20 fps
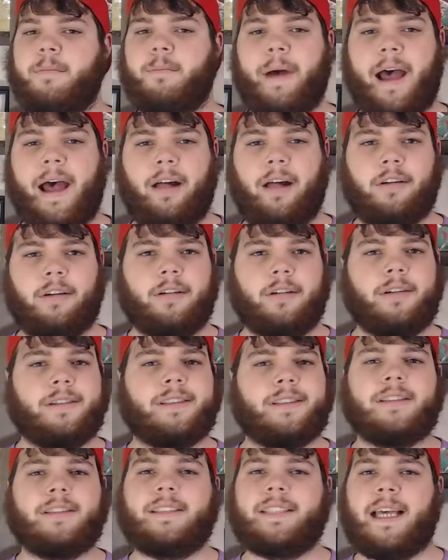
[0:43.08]
Balor,
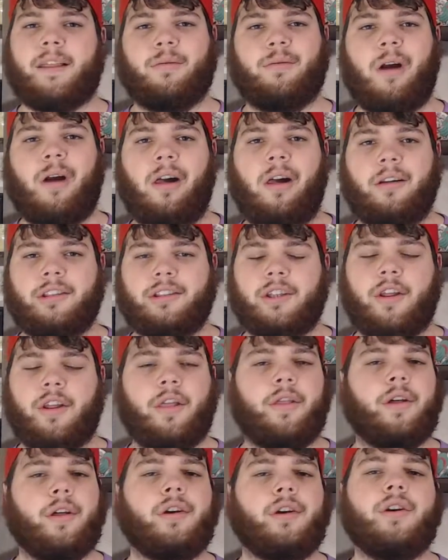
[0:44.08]
Seth Rollins,
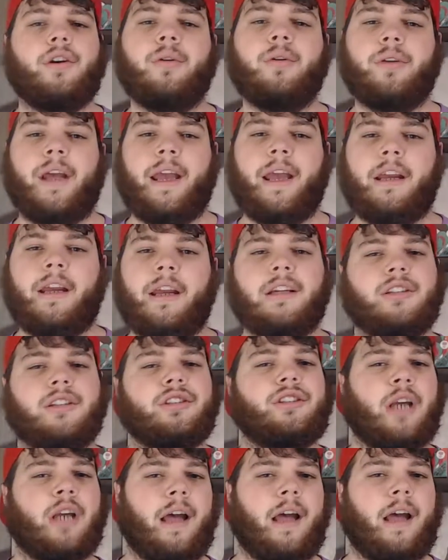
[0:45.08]
The New Day,
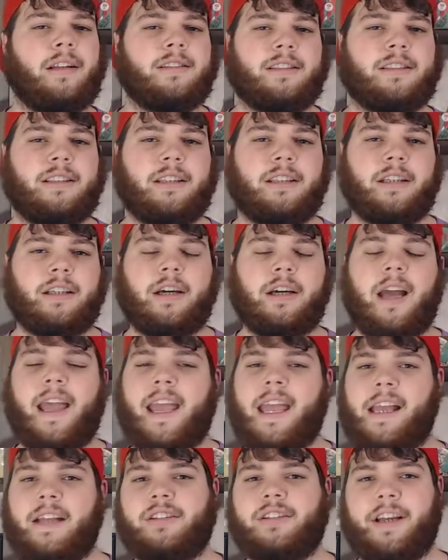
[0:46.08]
John Cena,
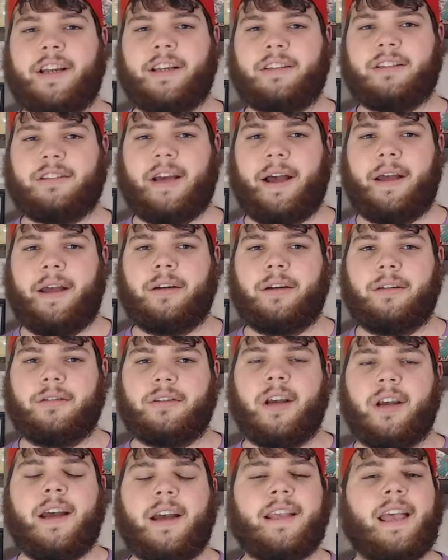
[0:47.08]
AJ Styles,
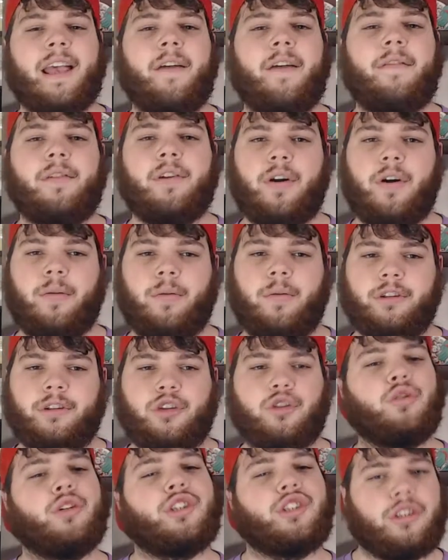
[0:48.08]
Kevin Owens,
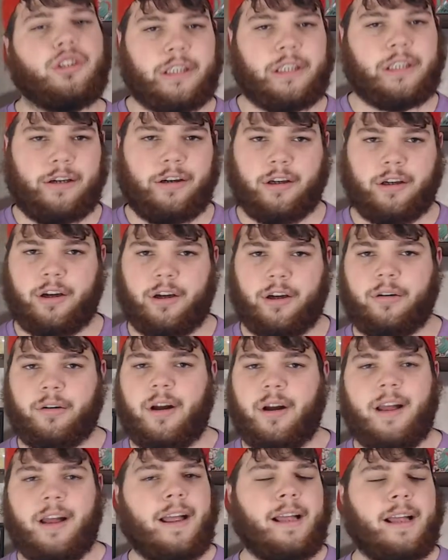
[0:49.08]
Chris Jericho,
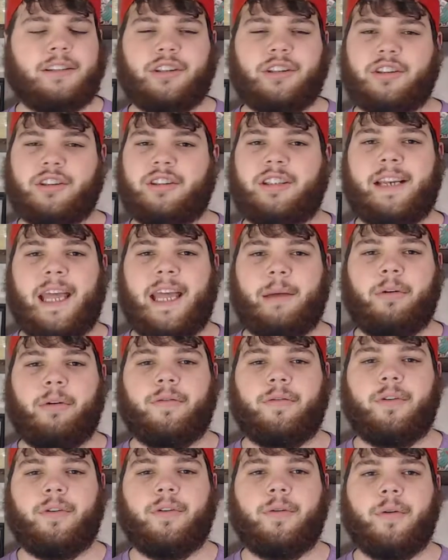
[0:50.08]
just to name a
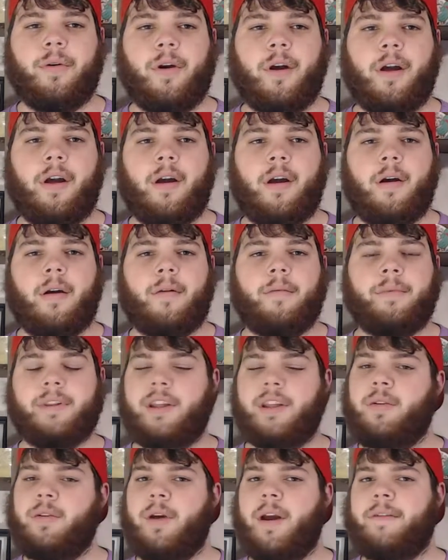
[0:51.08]
few. But
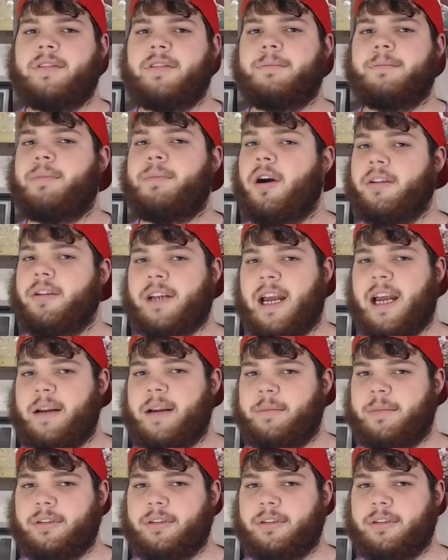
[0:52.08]
then you have some part-timers,